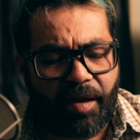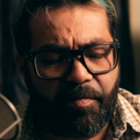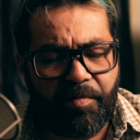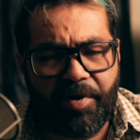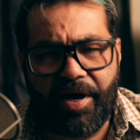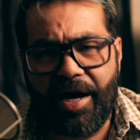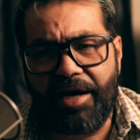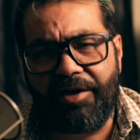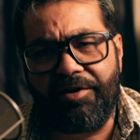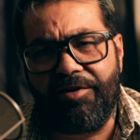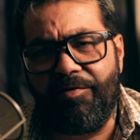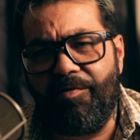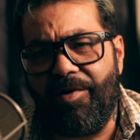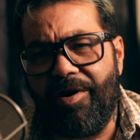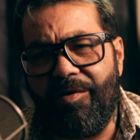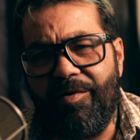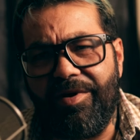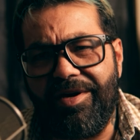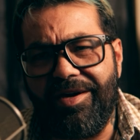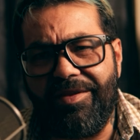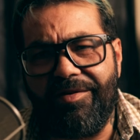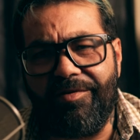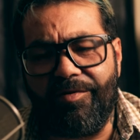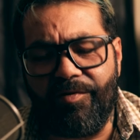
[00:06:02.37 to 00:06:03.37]
But I could have went
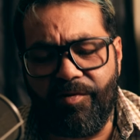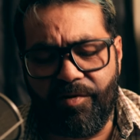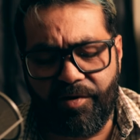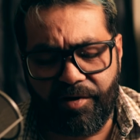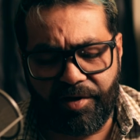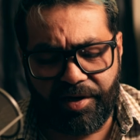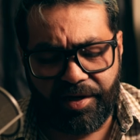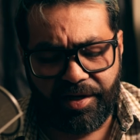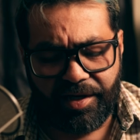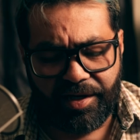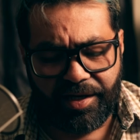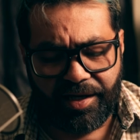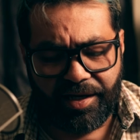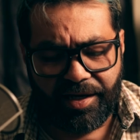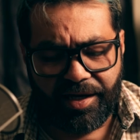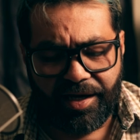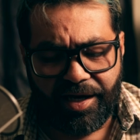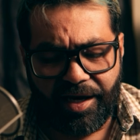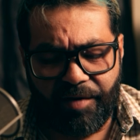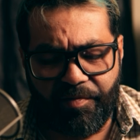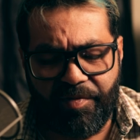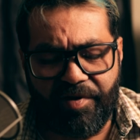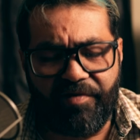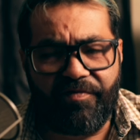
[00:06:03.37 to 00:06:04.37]
with either or
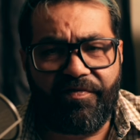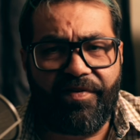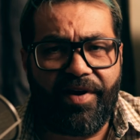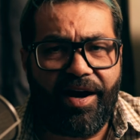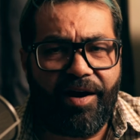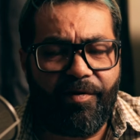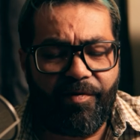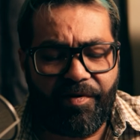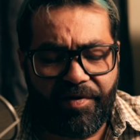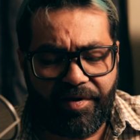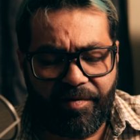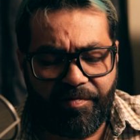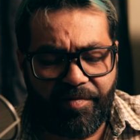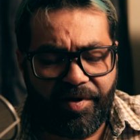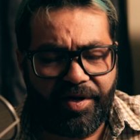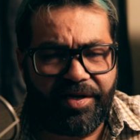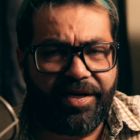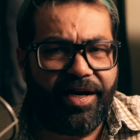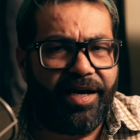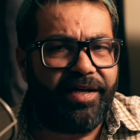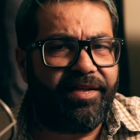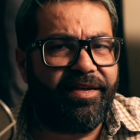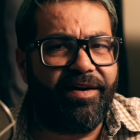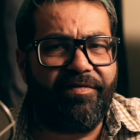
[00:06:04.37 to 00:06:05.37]
and been fine with it. But
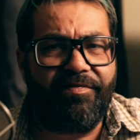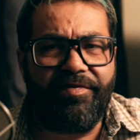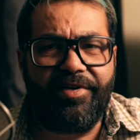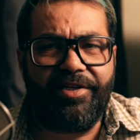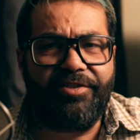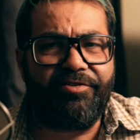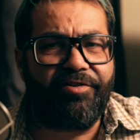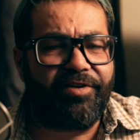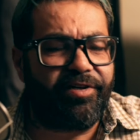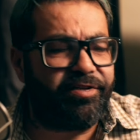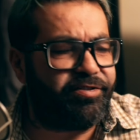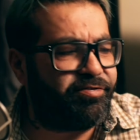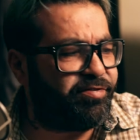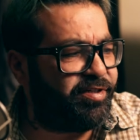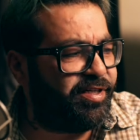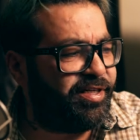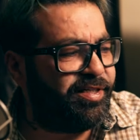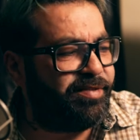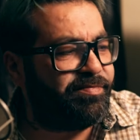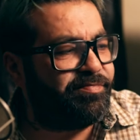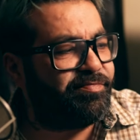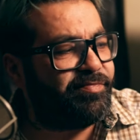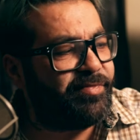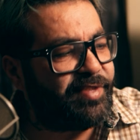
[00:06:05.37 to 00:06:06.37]
yeah, definitely Trick 'r
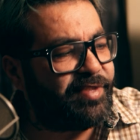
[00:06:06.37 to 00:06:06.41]
Treat.